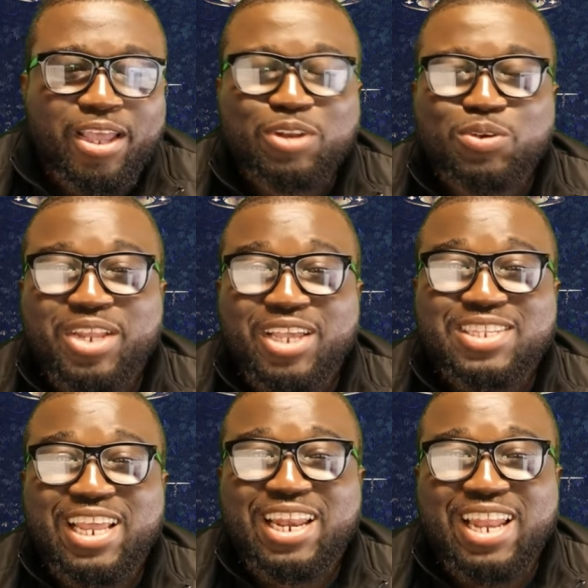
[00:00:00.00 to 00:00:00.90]
you know
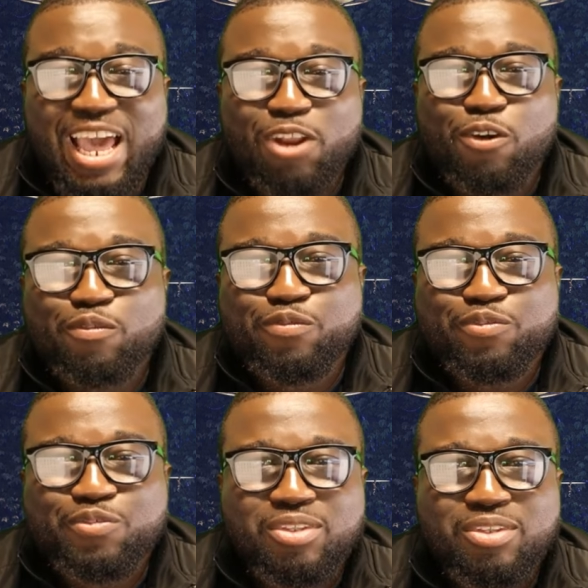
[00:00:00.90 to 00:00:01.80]
there's a lot
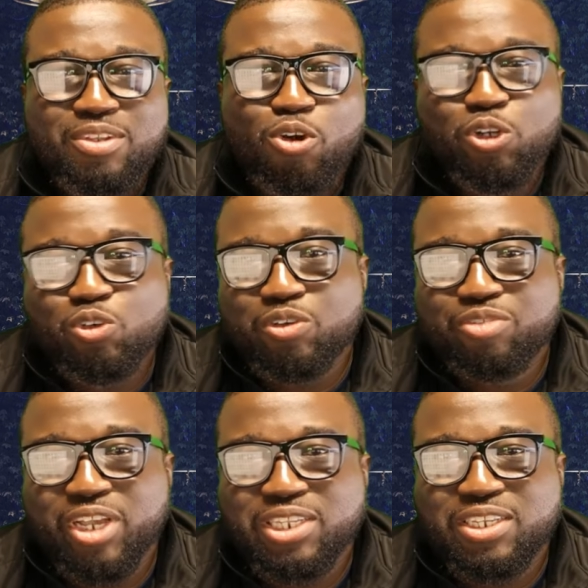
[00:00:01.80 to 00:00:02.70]
of
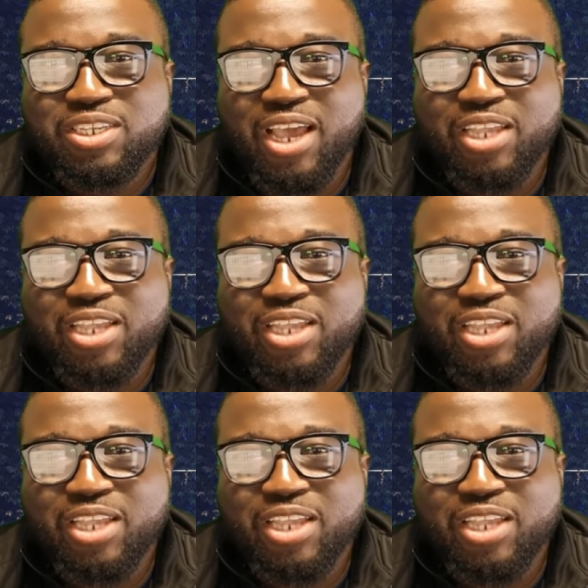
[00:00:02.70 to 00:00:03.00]
controversy